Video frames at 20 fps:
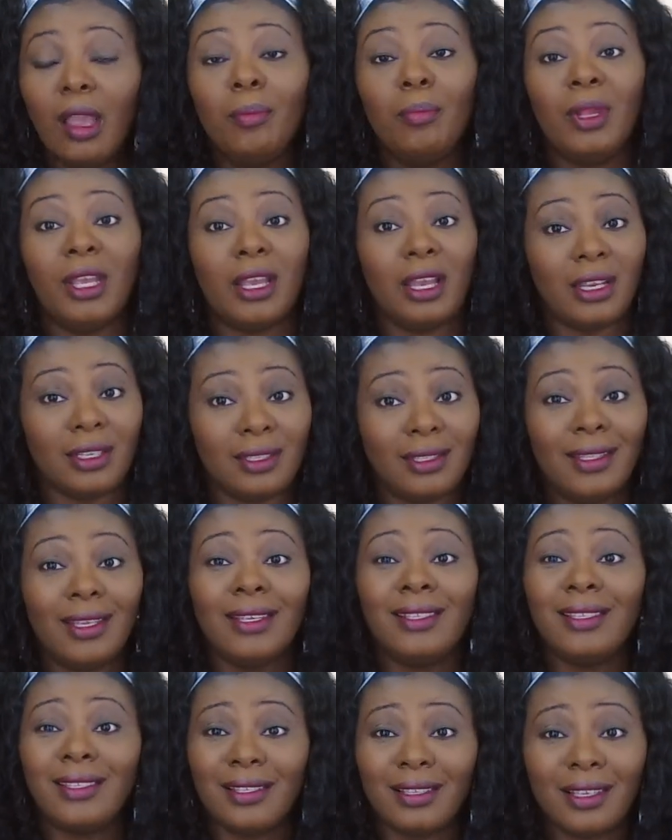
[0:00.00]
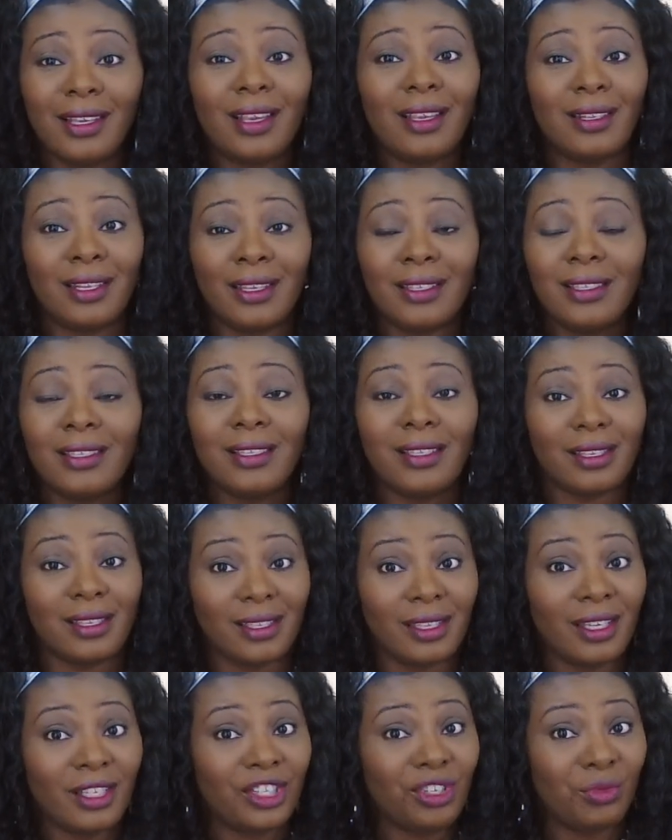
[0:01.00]
Because this is a
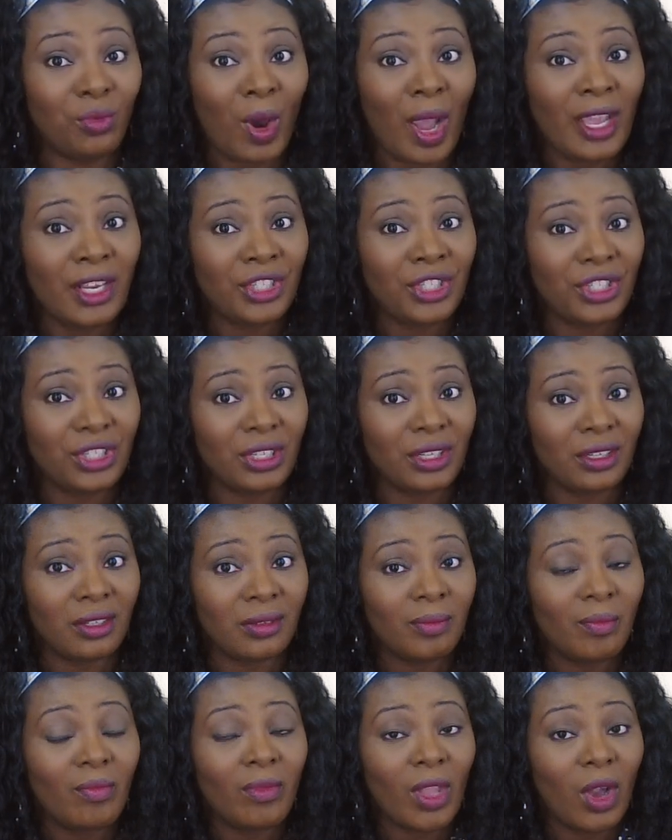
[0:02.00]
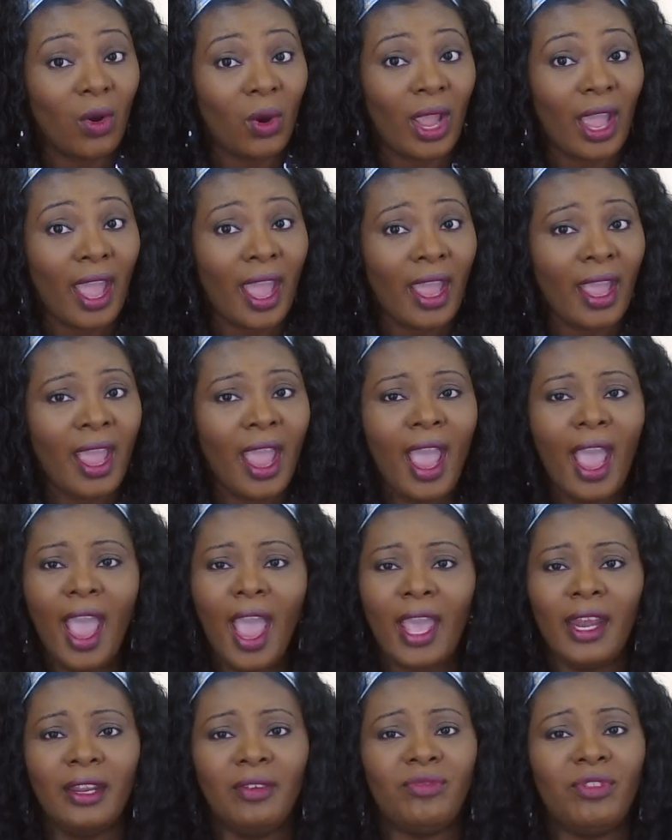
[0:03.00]
situation, okay?
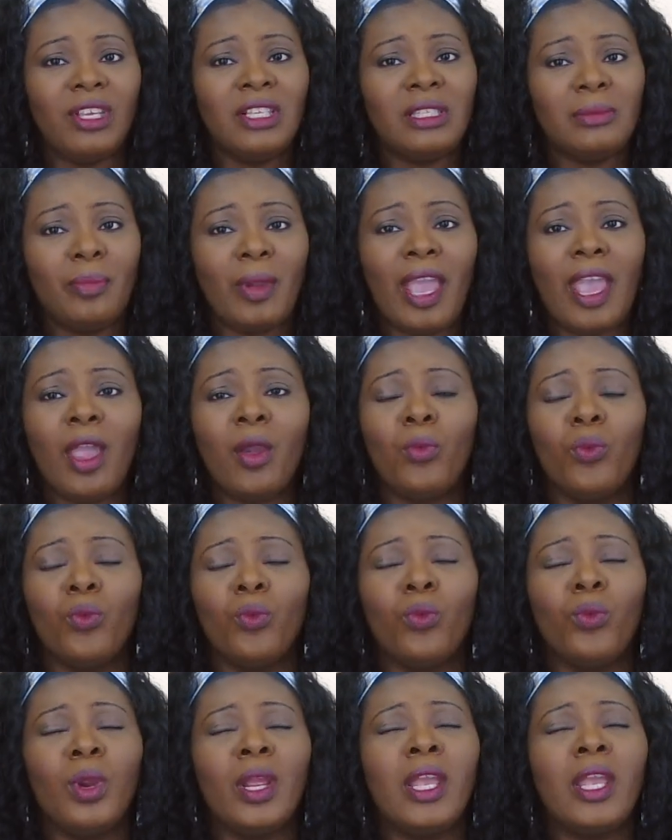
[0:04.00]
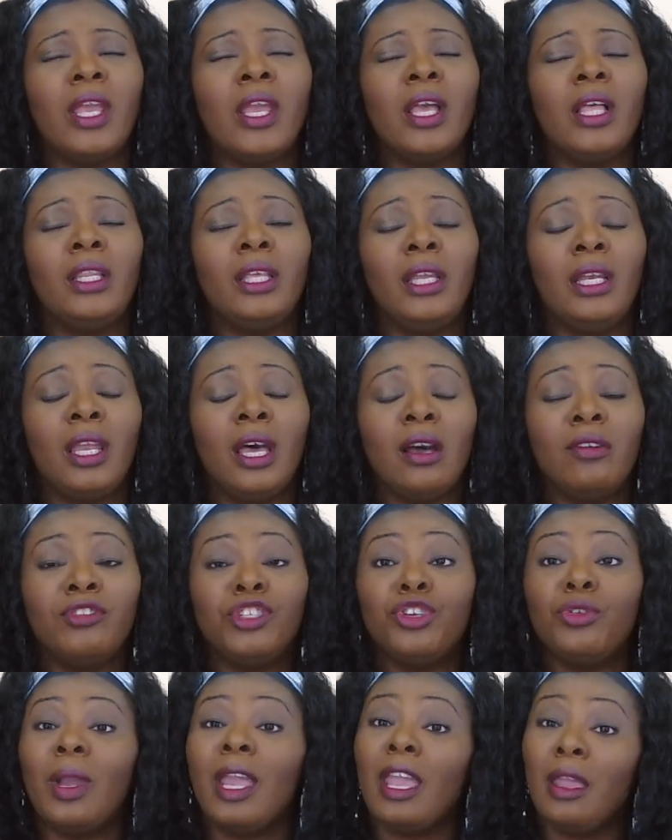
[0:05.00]
And if this man really loves
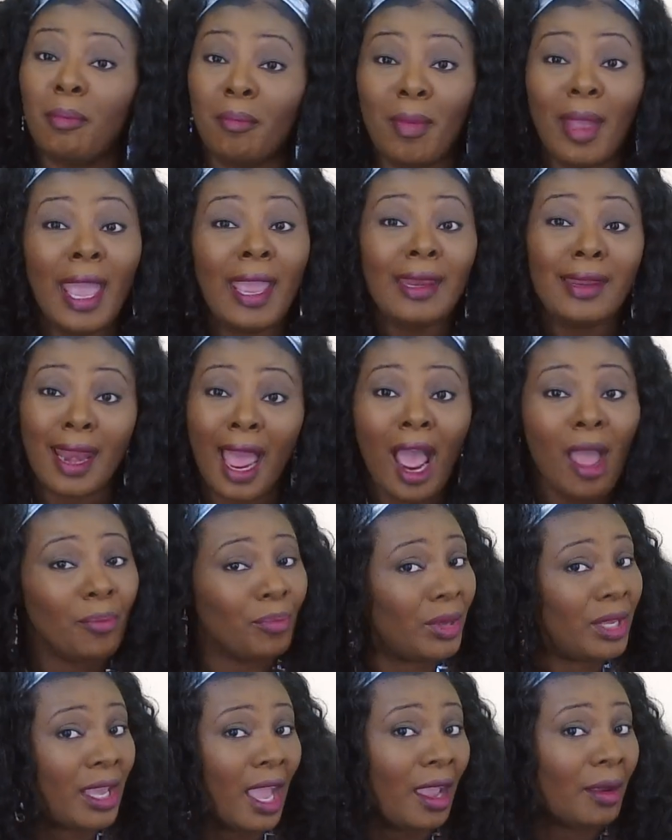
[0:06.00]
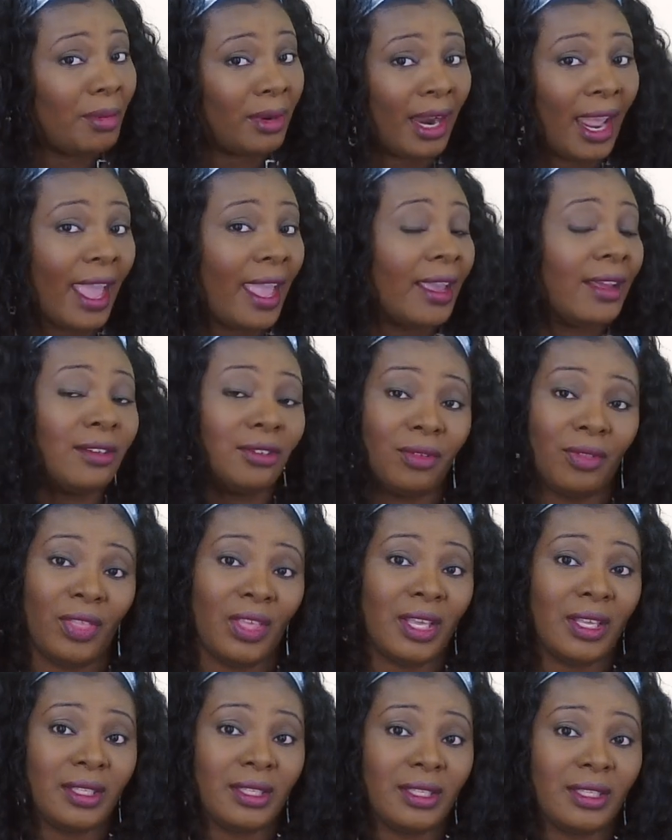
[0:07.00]
you, he may not be able to handle
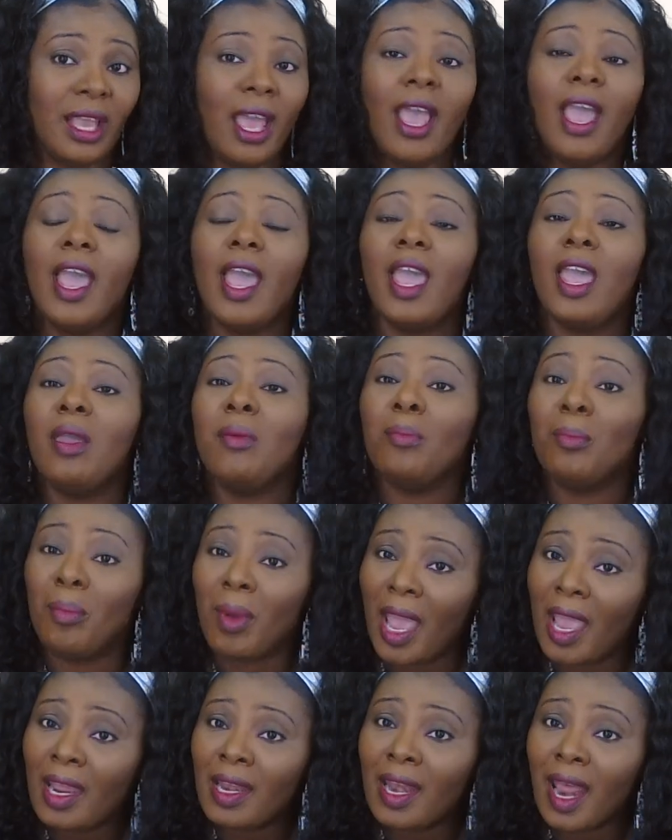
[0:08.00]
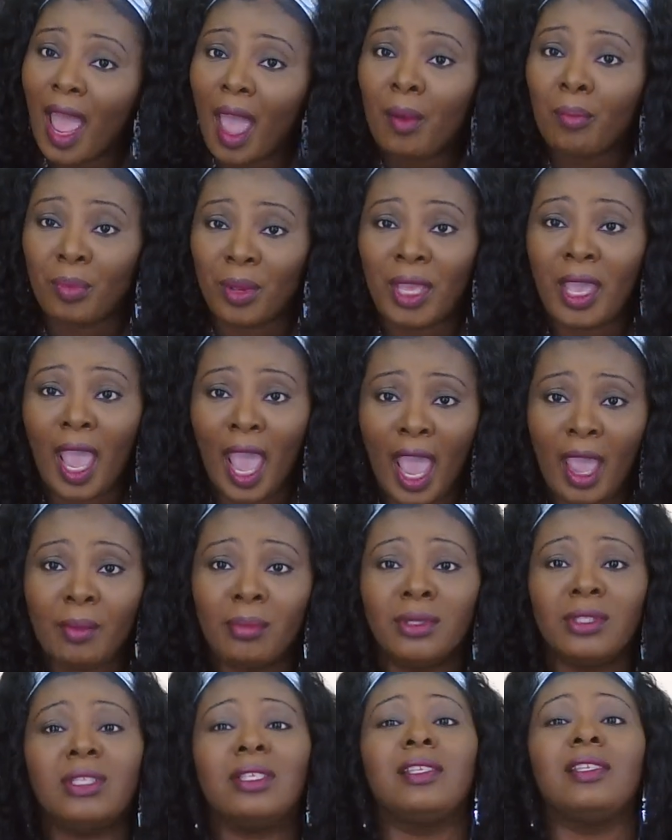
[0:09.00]
this. He may not be
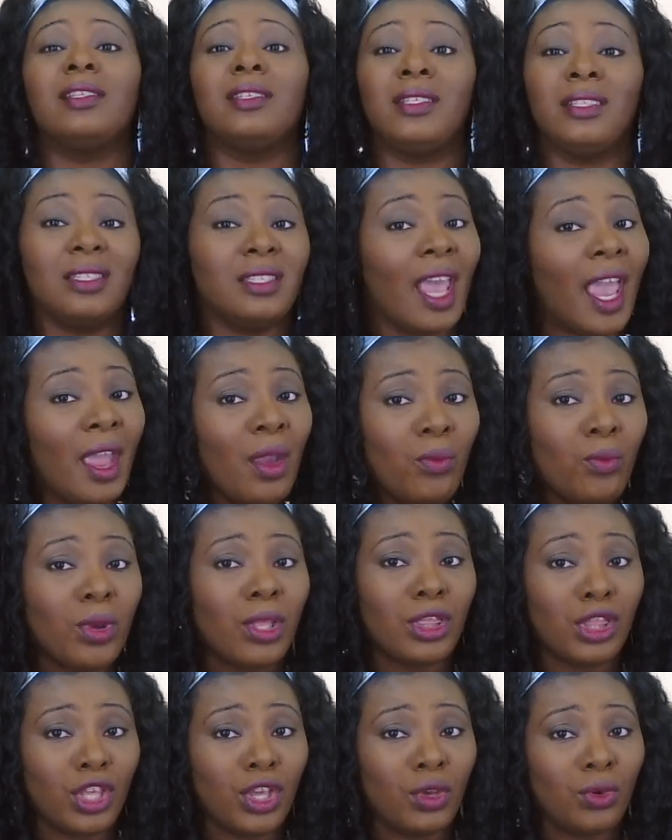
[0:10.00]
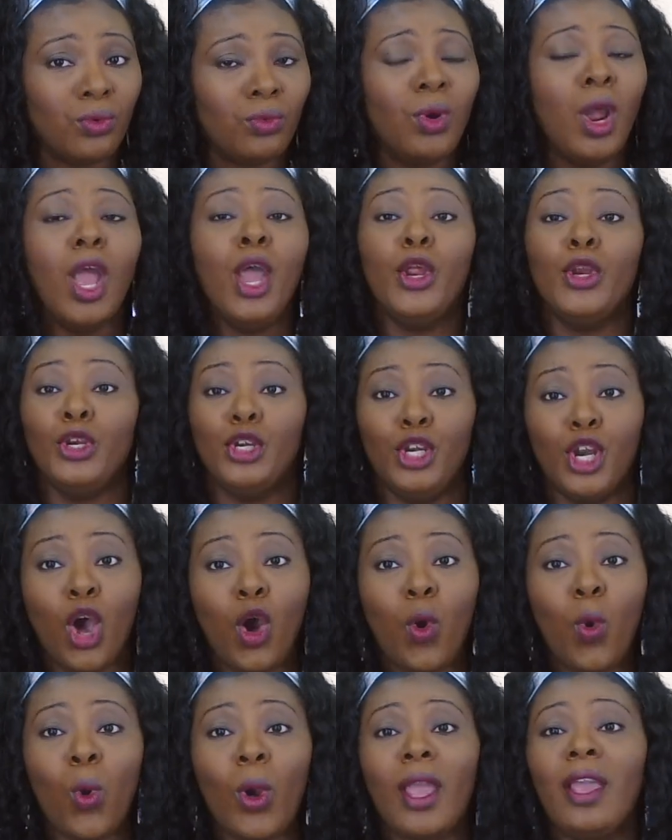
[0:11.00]
able to stay with you
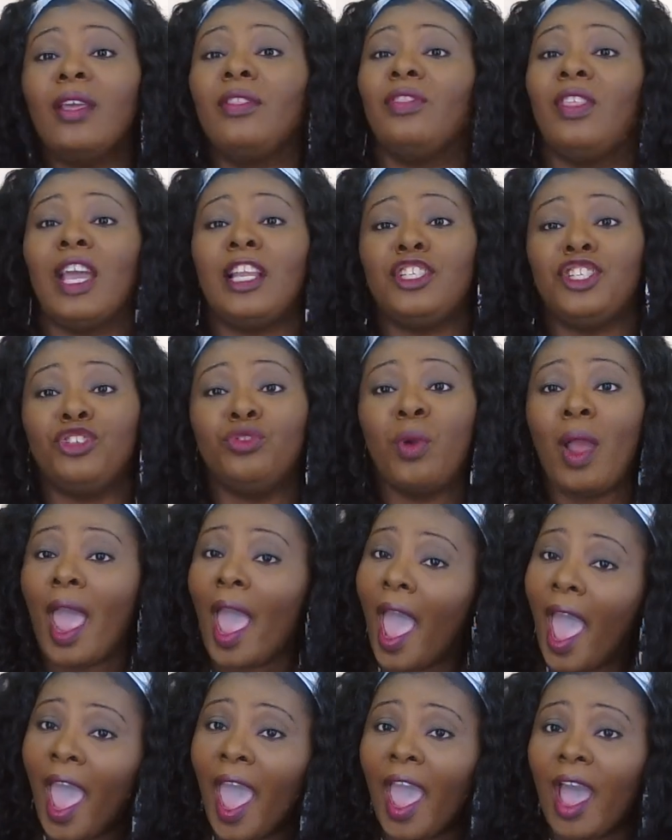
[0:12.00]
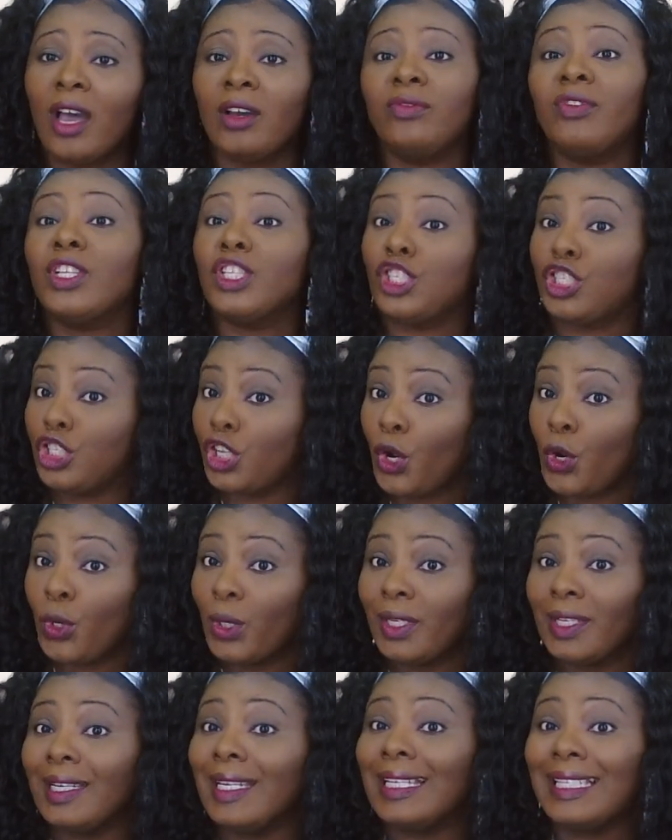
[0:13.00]
knowing that you have
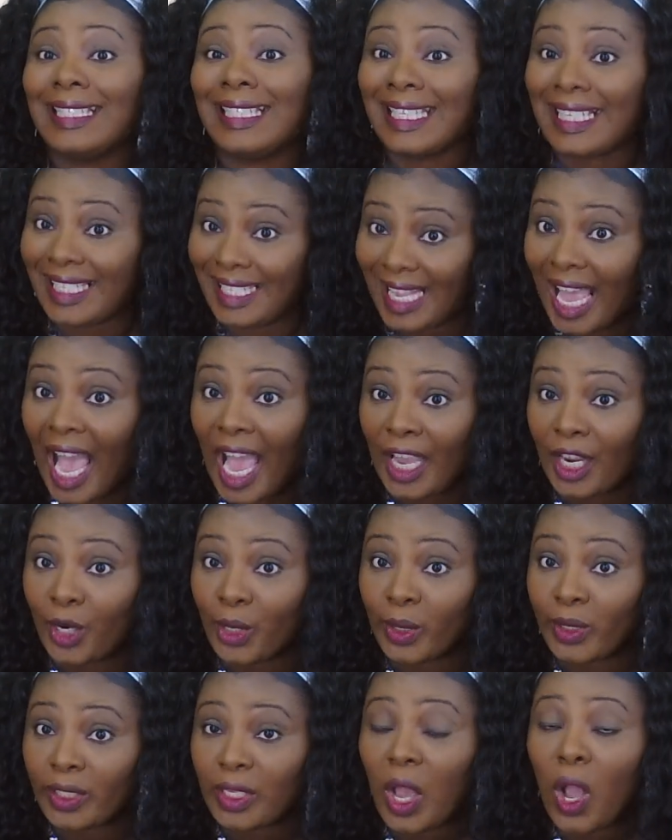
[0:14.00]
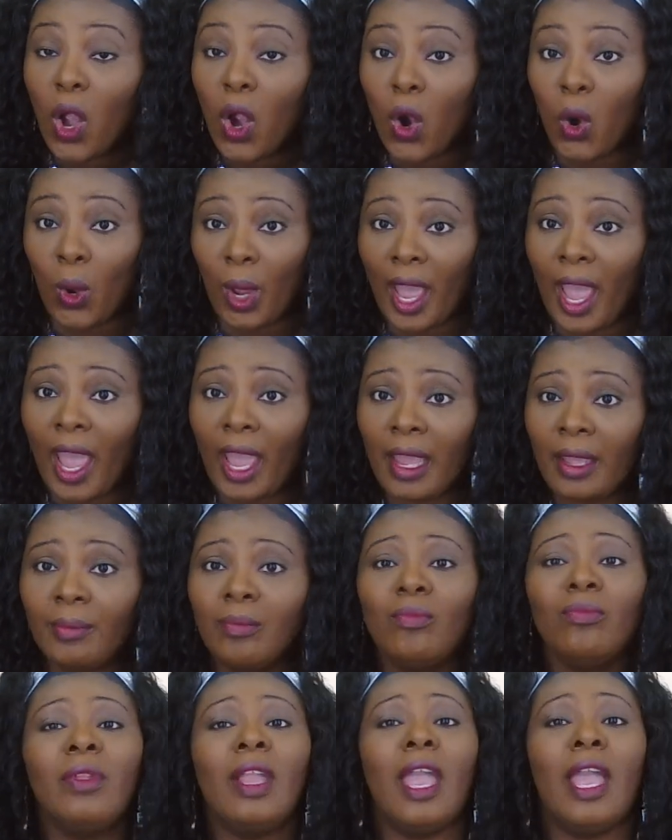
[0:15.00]
certain desires, okay?
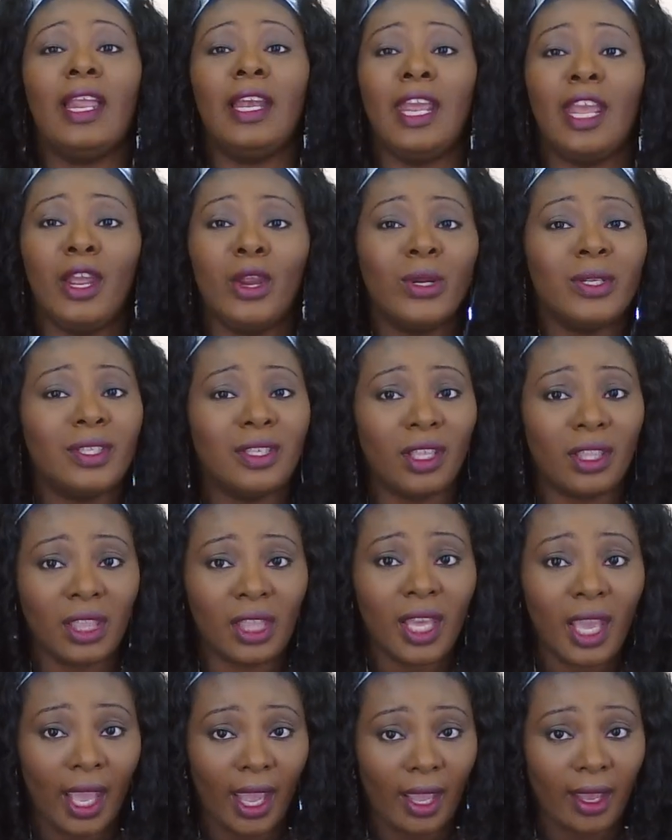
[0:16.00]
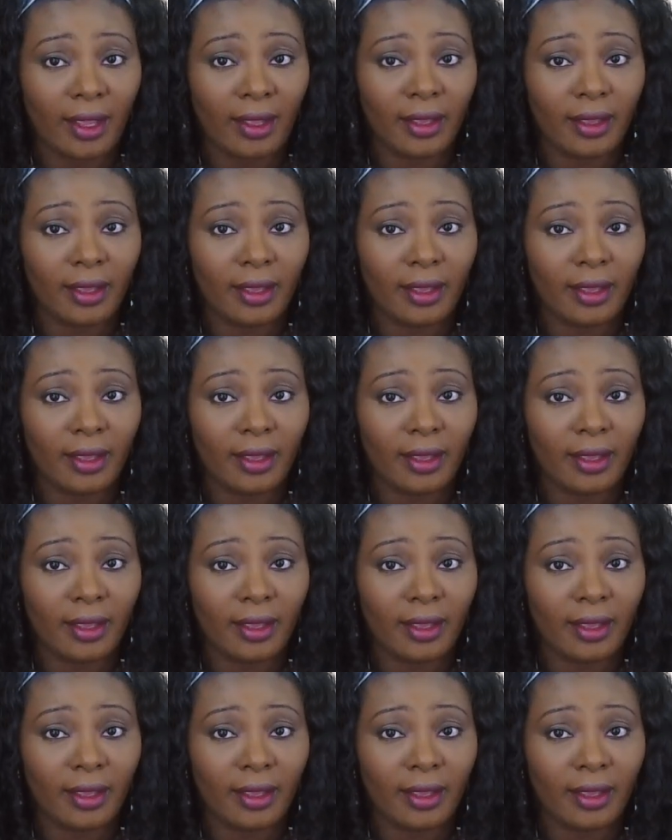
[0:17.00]
And here's the thing.